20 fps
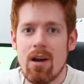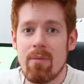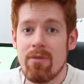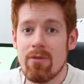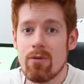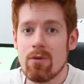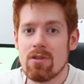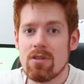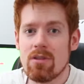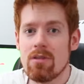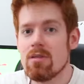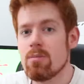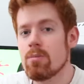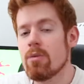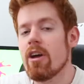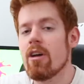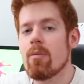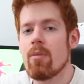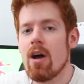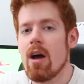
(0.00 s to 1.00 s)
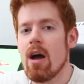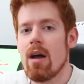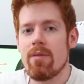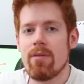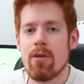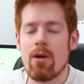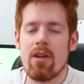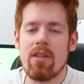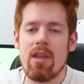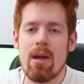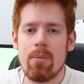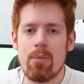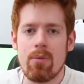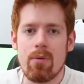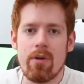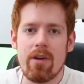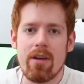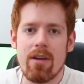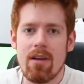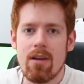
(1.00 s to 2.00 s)
I'm forced to just play on my iPhone at that
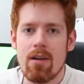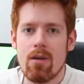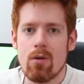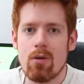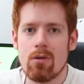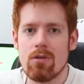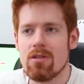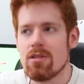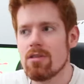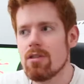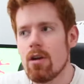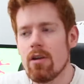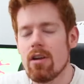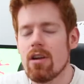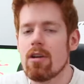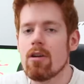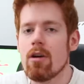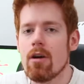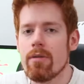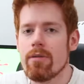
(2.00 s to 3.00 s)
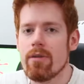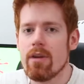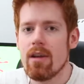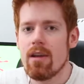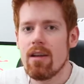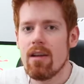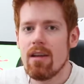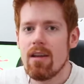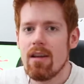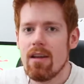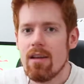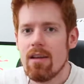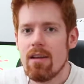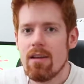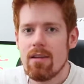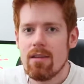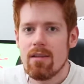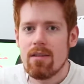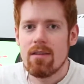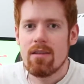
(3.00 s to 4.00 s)
point, or just go get a coffee.
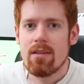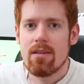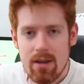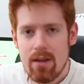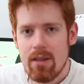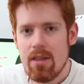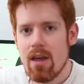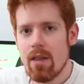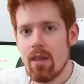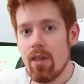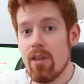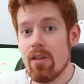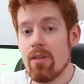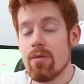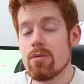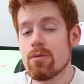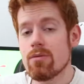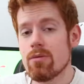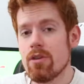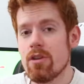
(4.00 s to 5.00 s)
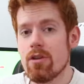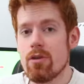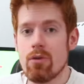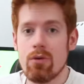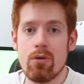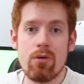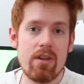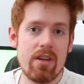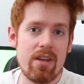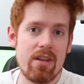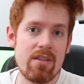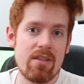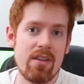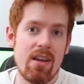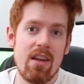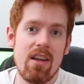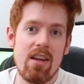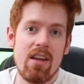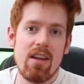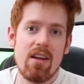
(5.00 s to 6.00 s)
The other thing that was really cool is,
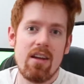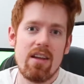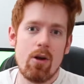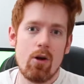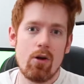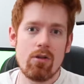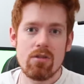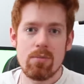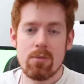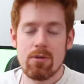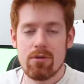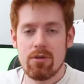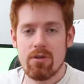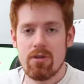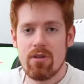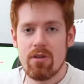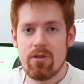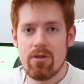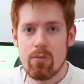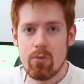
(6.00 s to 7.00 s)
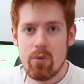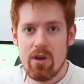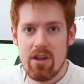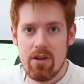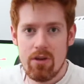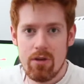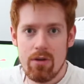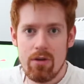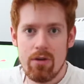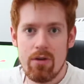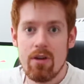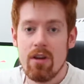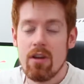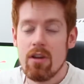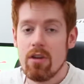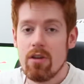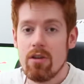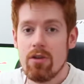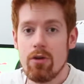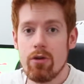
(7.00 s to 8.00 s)
on Splatoon and on the Wii U,
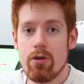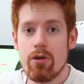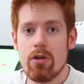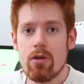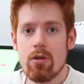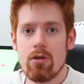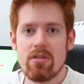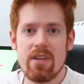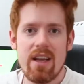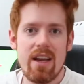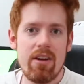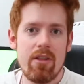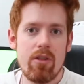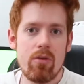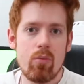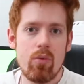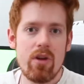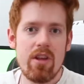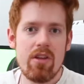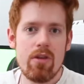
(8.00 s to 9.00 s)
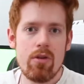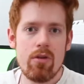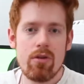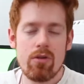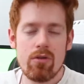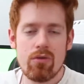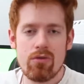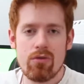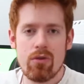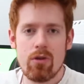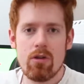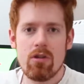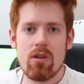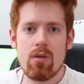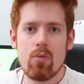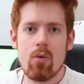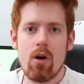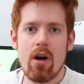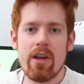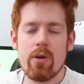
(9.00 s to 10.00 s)
you could look down at the Wii U
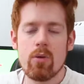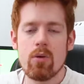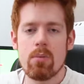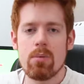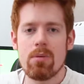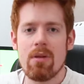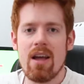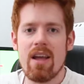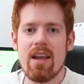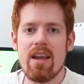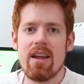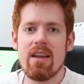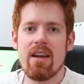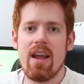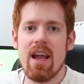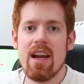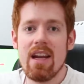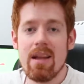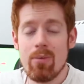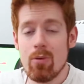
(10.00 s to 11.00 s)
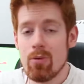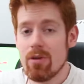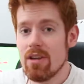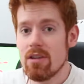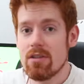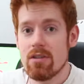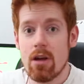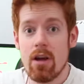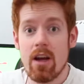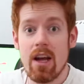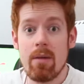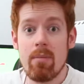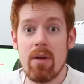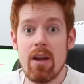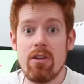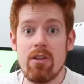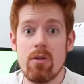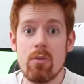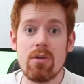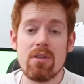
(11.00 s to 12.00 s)
controller while you were playing at any point in time
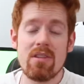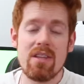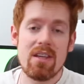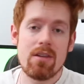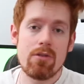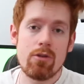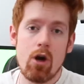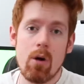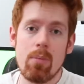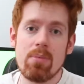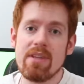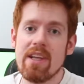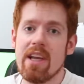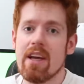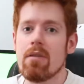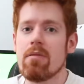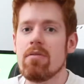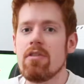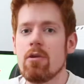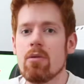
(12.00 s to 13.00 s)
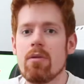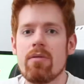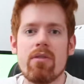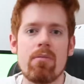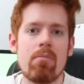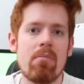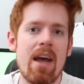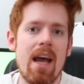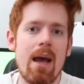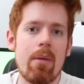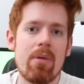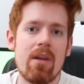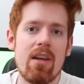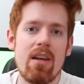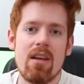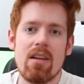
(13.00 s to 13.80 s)
and you would see a top-down view of the map.